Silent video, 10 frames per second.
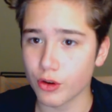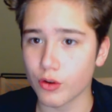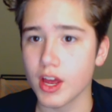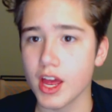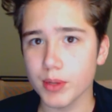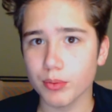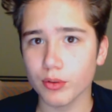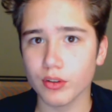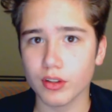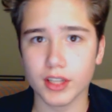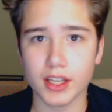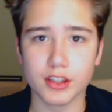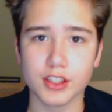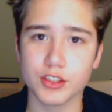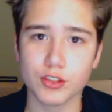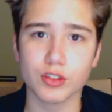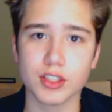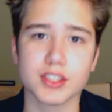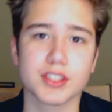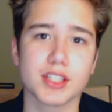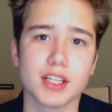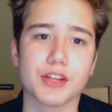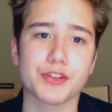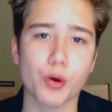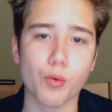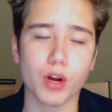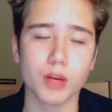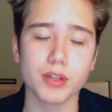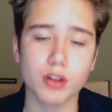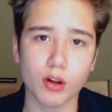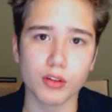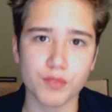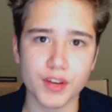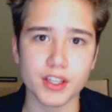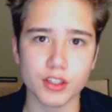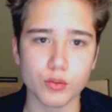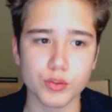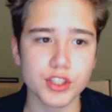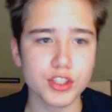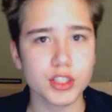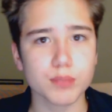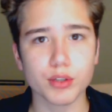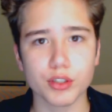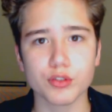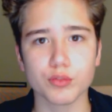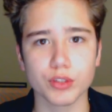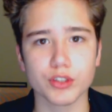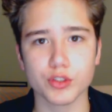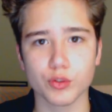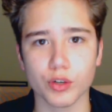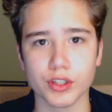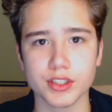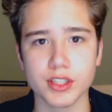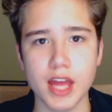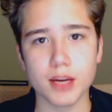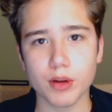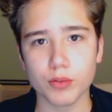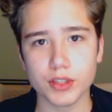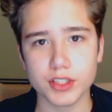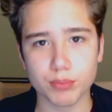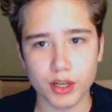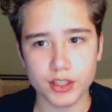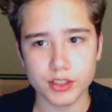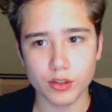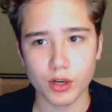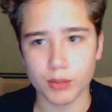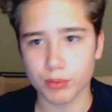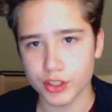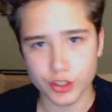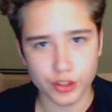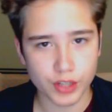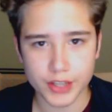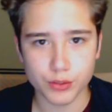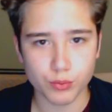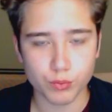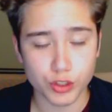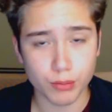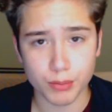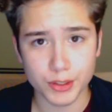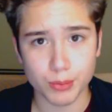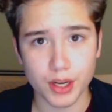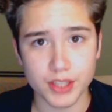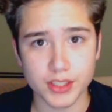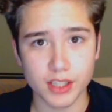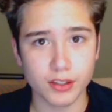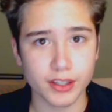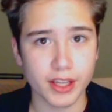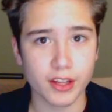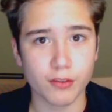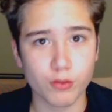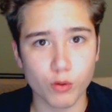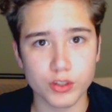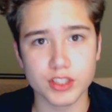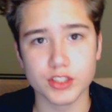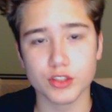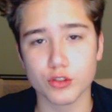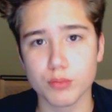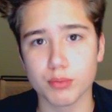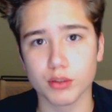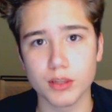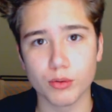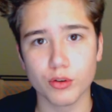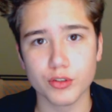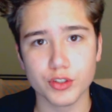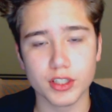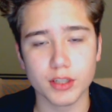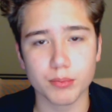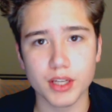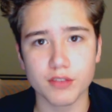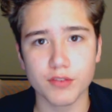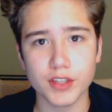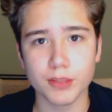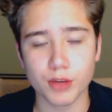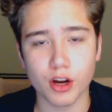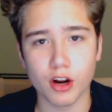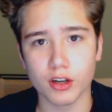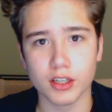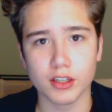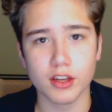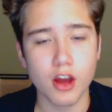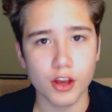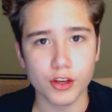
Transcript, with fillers: So people like these journalists at CNN don't want to be called fake news. They just produce real stories. And I'm not really surprised though. I'm pretty sure you guys shouldn't be surprised either that, of course, since they're super liberals, they're going to play the victim card and,